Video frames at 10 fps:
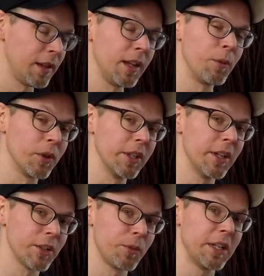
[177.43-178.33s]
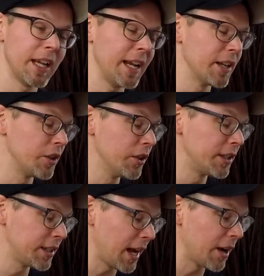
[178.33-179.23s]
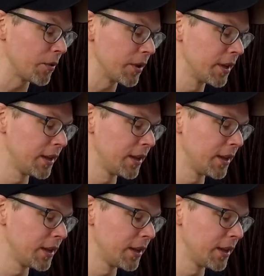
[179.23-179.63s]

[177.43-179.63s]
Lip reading: It really does retain a good sound